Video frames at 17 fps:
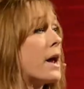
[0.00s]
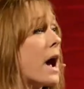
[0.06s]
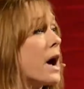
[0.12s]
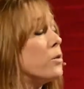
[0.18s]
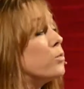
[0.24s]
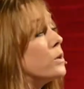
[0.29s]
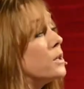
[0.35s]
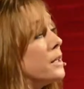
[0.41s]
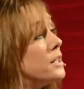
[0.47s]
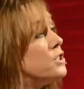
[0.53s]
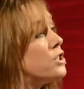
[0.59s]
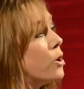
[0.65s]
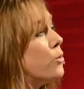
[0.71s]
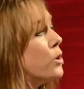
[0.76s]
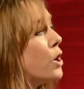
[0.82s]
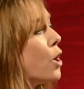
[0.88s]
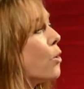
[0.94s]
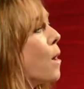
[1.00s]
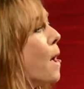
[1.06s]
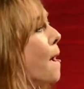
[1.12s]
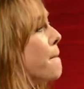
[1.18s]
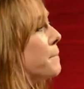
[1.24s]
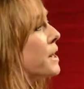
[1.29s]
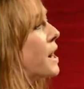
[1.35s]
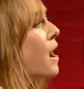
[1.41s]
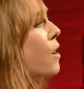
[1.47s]
I really don't know,
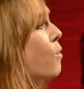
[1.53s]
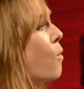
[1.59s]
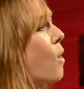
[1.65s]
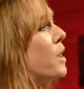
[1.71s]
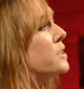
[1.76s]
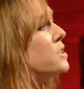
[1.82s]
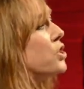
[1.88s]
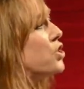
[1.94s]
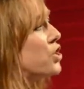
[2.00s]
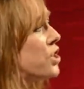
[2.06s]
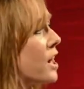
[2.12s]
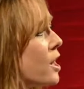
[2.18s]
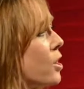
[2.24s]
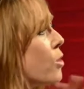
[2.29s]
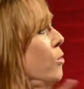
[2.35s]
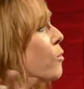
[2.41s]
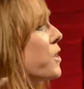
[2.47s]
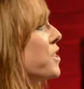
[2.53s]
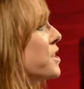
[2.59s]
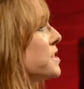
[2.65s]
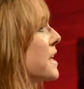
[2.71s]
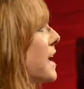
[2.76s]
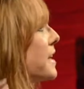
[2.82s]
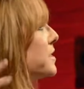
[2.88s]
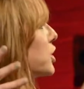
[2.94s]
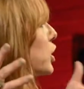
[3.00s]
but I want to share with
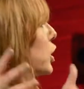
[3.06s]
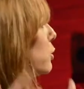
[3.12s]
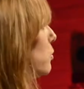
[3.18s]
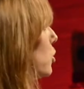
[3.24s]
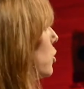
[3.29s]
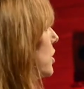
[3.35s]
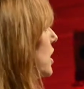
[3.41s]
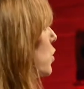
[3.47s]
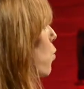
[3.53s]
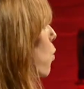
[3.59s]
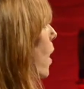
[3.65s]
us as a community,